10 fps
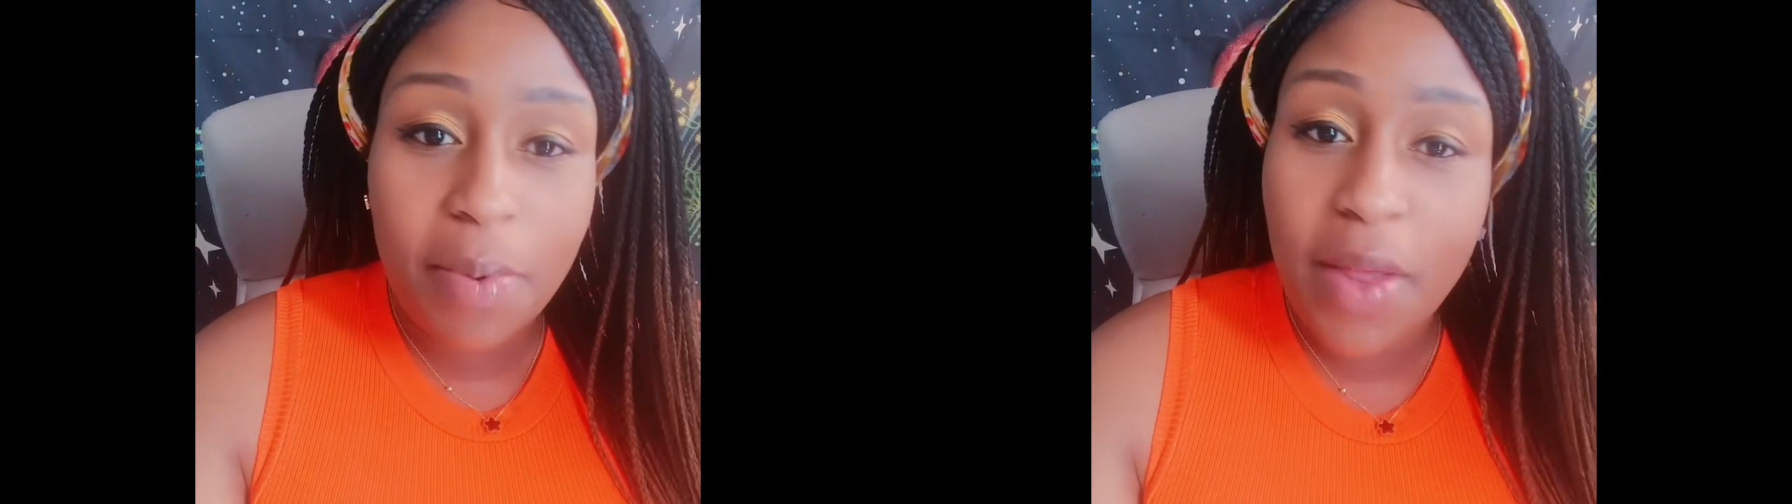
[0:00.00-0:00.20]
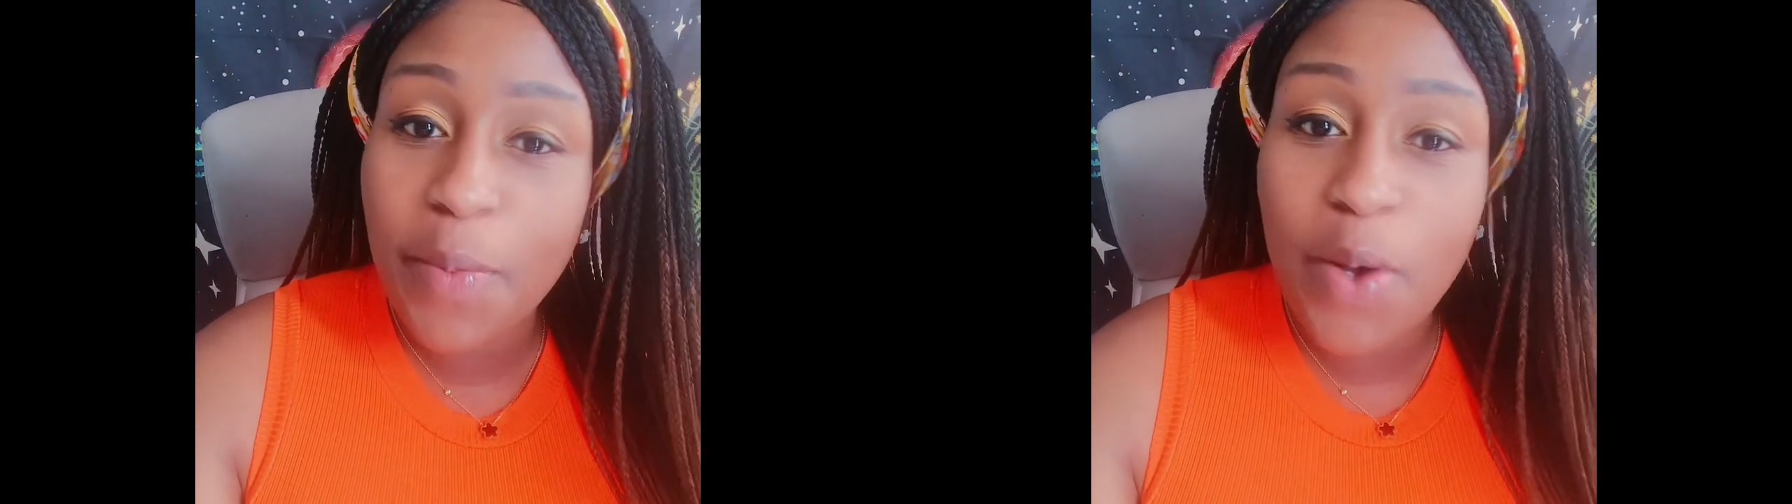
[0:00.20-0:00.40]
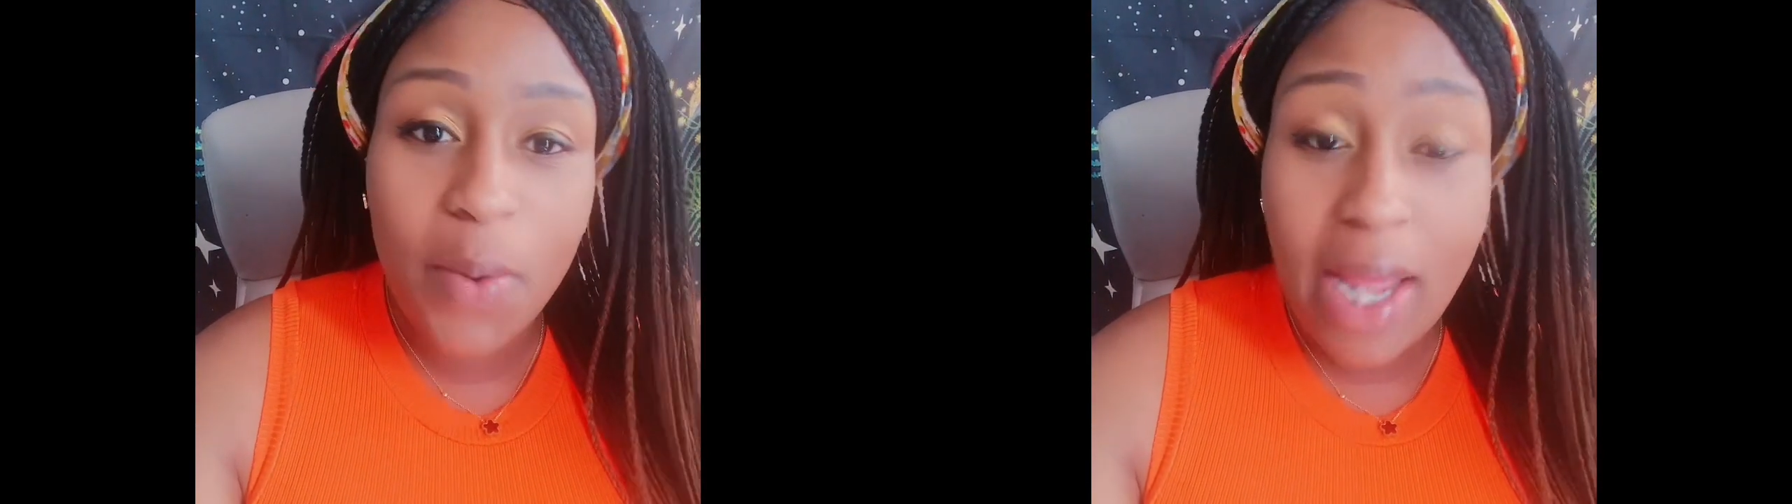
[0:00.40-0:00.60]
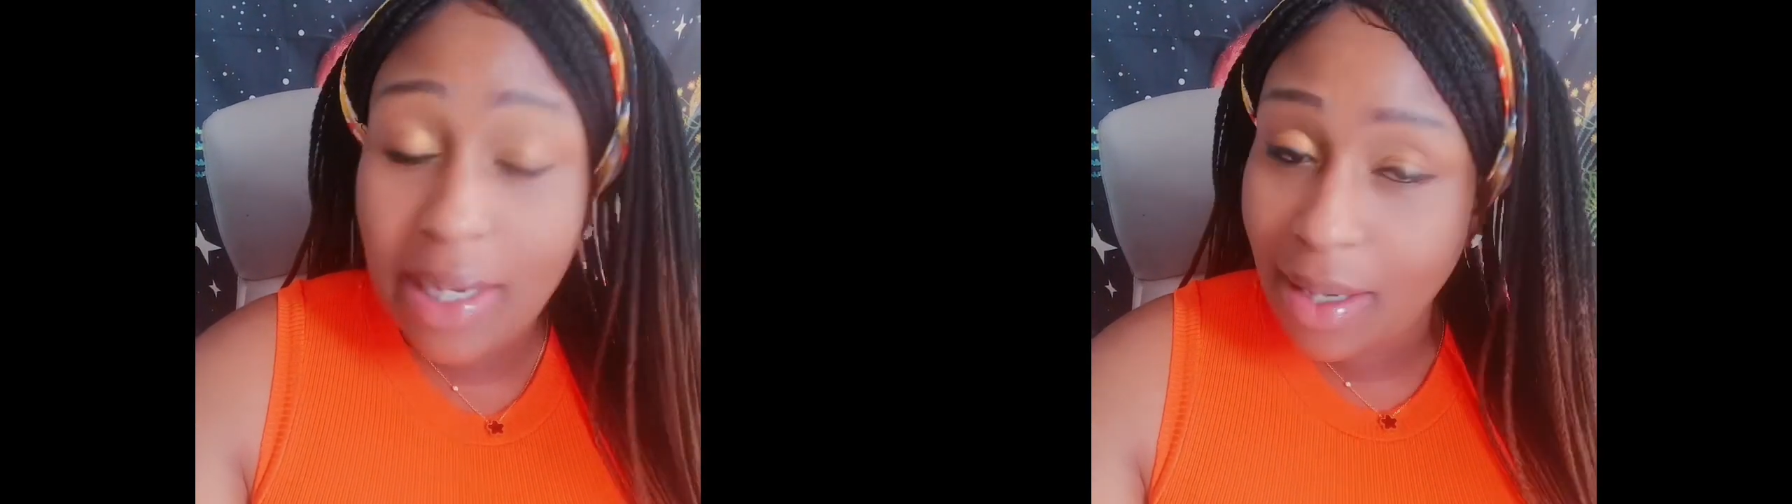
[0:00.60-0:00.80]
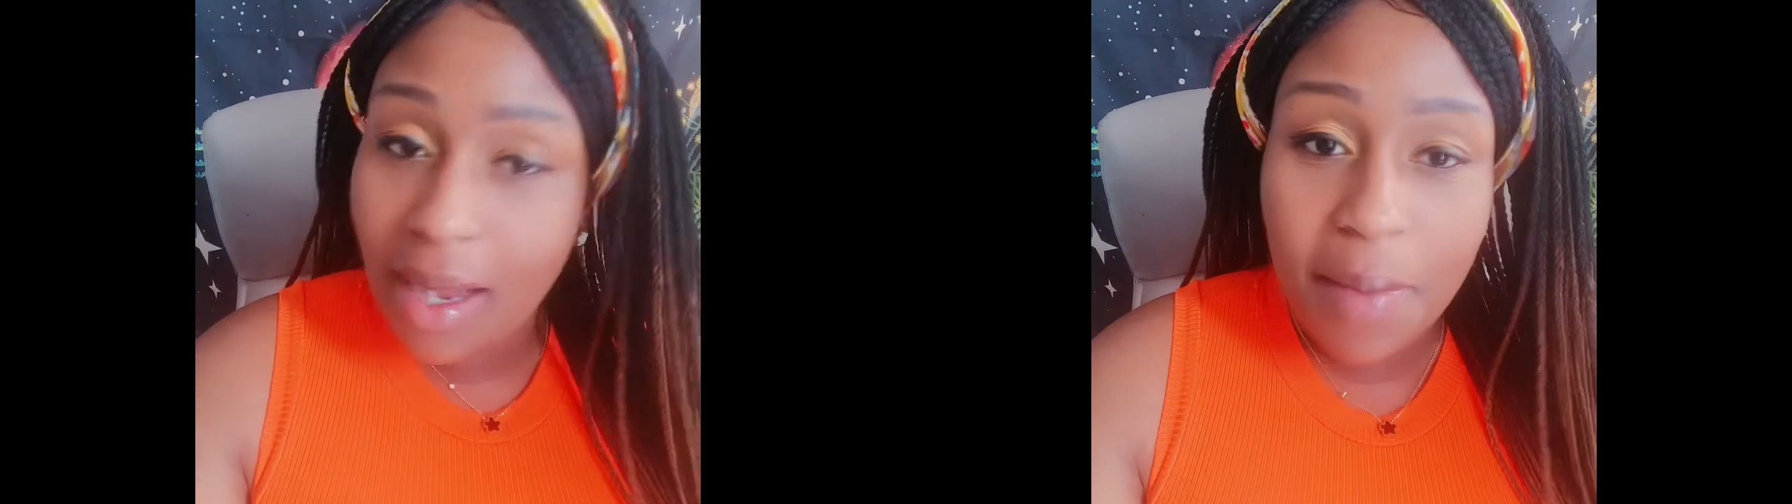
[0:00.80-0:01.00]
Brother
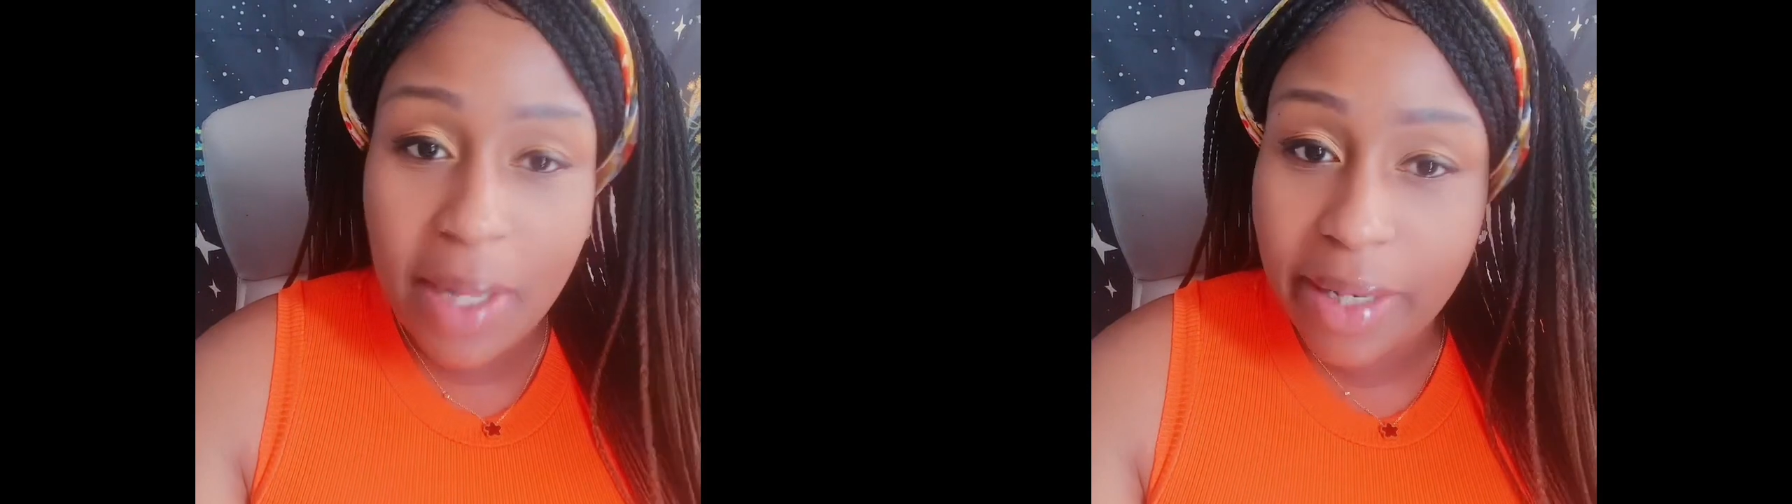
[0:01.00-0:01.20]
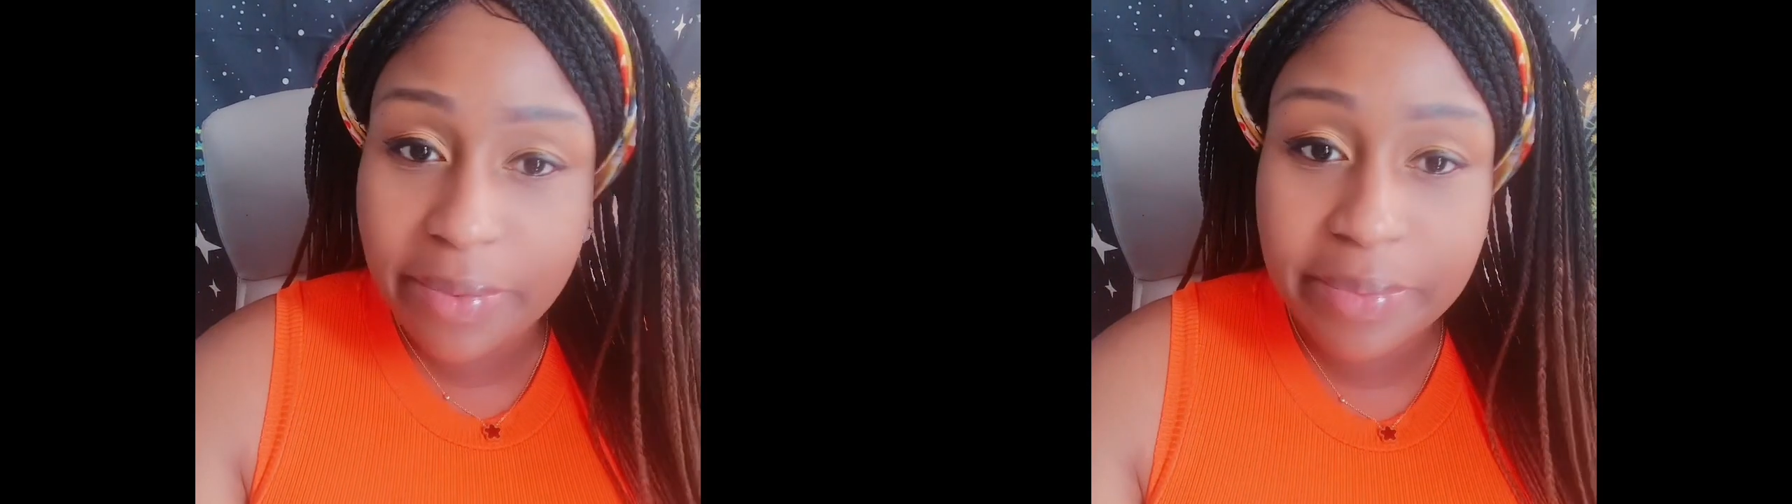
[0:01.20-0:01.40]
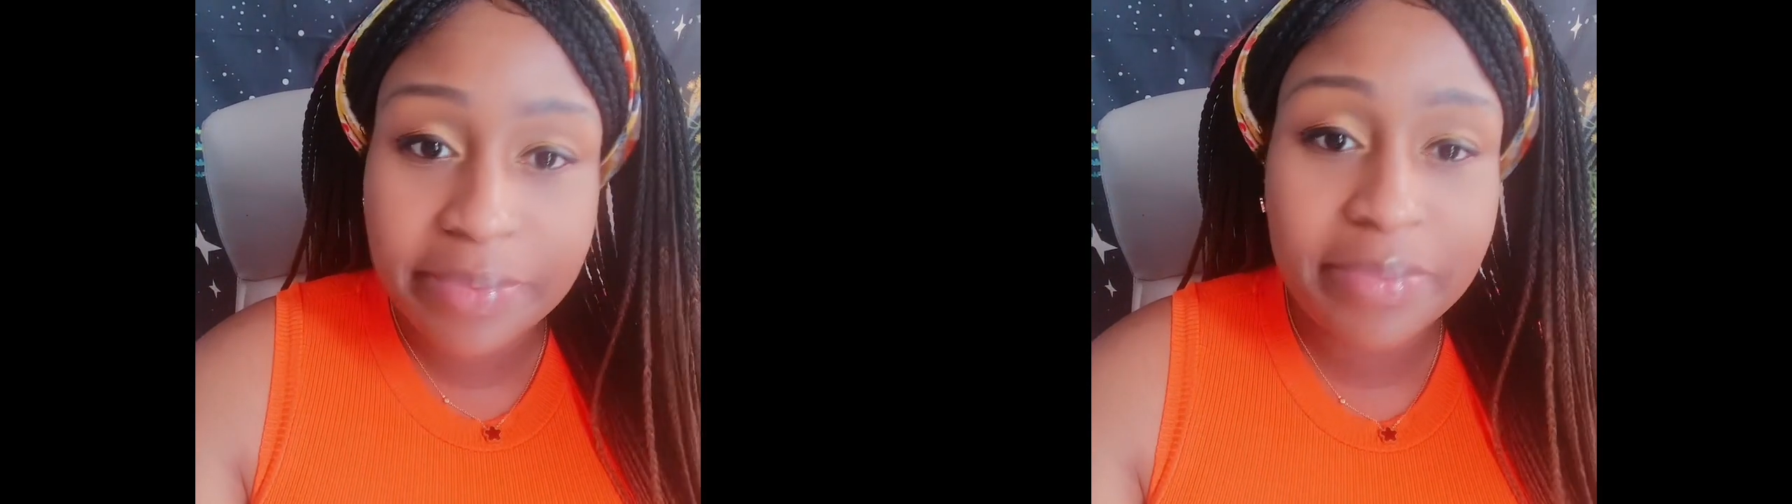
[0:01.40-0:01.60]
Polight to come in,